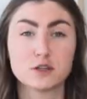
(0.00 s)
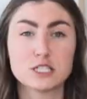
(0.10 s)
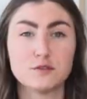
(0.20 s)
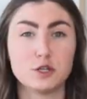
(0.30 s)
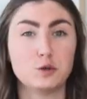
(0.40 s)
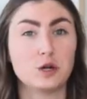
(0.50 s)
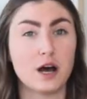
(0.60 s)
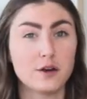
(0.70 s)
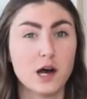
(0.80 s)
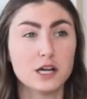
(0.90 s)
First, if you do
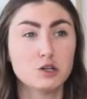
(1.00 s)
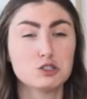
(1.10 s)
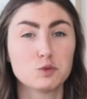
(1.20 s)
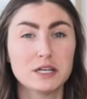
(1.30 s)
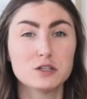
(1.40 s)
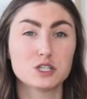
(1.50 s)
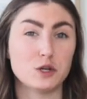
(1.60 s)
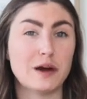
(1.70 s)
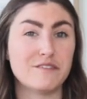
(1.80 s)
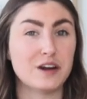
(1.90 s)
not know how to use Reels or
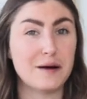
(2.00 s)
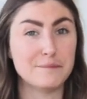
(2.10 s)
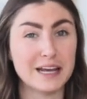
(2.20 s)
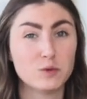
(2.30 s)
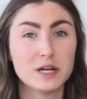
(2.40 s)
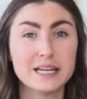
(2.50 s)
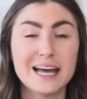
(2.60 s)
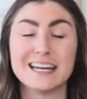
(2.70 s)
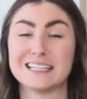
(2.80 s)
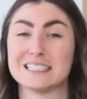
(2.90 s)
you have not made one
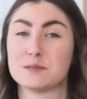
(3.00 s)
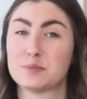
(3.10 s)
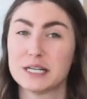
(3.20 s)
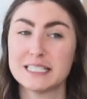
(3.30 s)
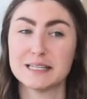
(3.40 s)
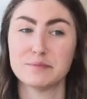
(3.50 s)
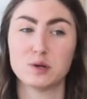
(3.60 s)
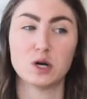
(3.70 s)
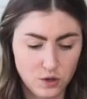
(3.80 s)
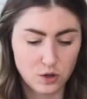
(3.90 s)
yet, it is pretty simple.